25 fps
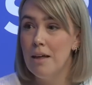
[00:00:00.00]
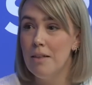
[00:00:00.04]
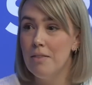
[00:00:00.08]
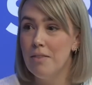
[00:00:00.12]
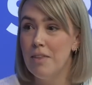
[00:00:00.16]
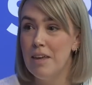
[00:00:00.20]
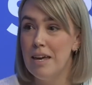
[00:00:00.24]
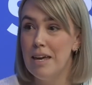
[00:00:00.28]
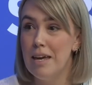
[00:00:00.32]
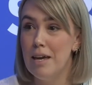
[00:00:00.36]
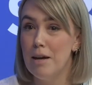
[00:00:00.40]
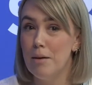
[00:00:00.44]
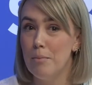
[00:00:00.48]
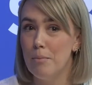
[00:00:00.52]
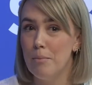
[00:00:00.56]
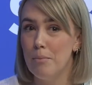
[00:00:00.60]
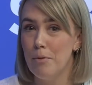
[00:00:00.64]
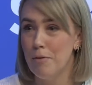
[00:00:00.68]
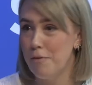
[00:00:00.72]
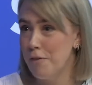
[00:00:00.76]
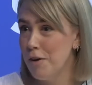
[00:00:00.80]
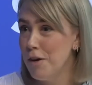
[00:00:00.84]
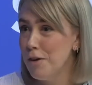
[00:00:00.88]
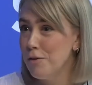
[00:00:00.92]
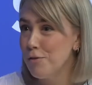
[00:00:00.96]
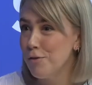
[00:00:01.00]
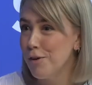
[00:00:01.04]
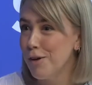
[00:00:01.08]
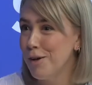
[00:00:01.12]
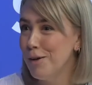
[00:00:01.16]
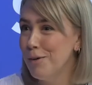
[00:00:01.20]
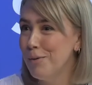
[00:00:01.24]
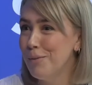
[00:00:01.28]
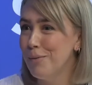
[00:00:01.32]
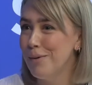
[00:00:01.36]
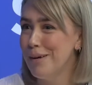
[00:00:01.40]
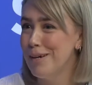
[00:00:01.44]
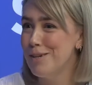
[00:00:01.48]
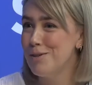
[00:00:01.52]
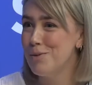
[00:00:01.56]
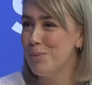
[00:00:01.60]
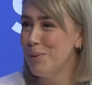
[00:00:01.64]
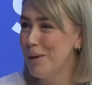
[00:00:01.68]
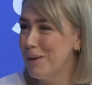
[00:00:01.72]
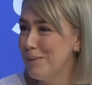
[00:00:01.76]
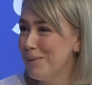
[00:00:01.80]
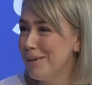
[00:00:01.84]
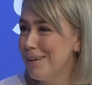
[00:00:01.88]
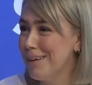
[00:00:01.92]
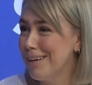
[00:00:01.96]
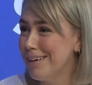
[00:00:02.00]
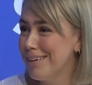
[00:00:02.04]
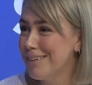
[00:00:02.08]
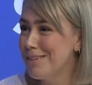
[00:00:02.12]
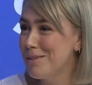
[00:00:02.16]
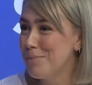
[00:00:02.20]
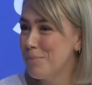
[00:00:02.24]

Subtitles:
The preferred route, which we would like